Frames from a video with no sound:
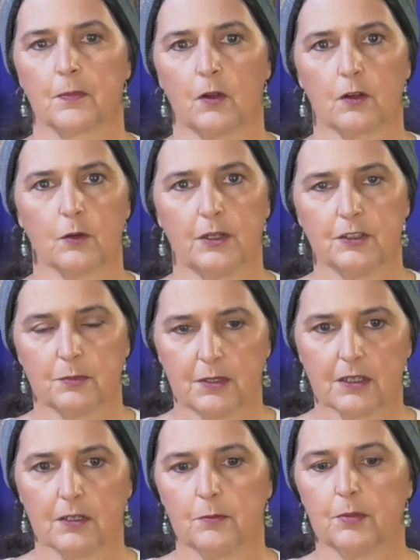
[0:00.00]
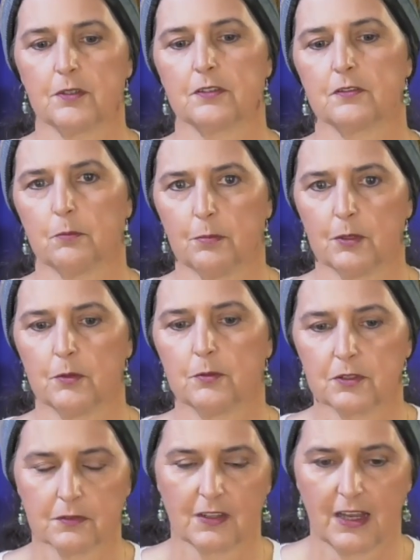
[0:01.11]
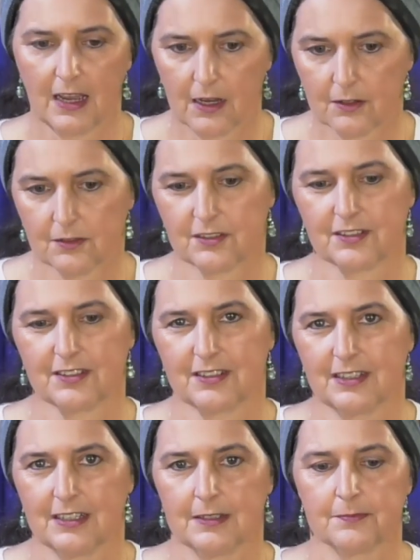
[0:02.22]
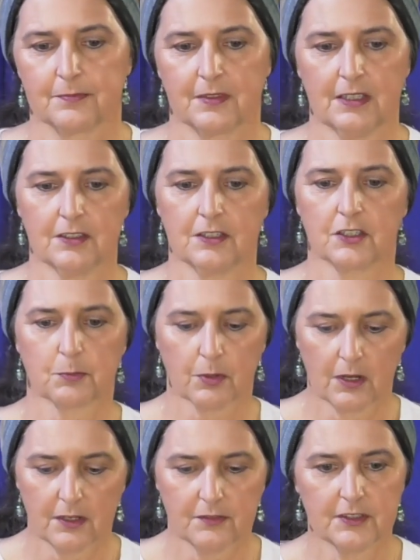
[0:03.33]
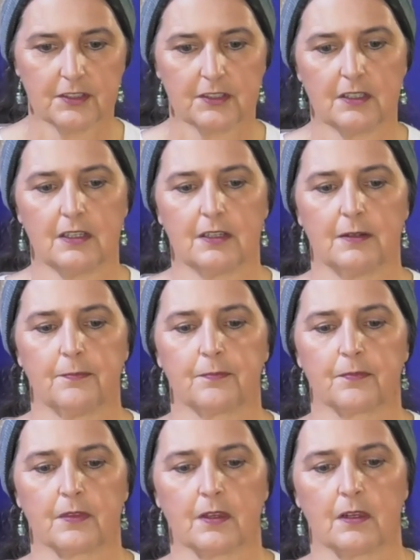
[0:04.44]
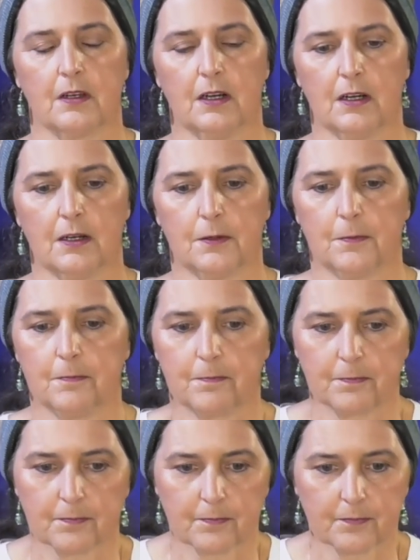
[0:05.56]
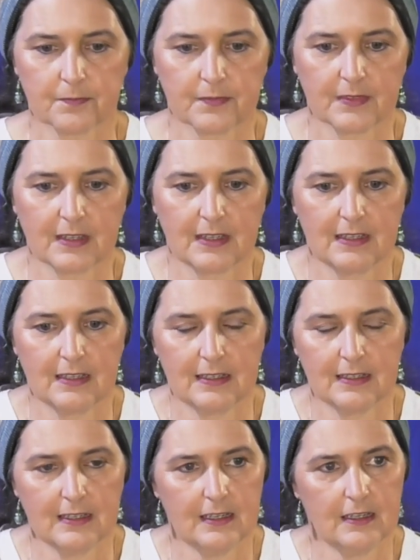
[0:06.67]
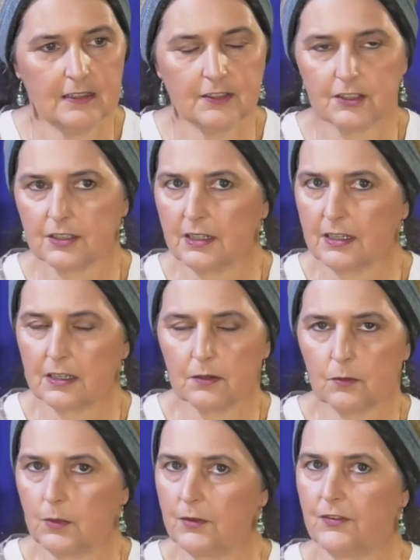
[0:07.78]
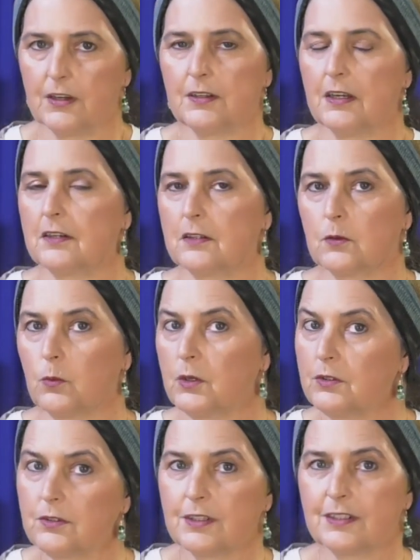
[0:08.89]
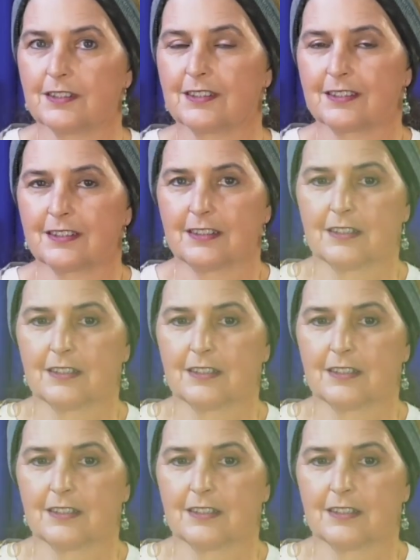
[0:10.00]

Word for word: are going to become part of the bones of the house in this prophecy. Um, and just like we found out in the wilderness,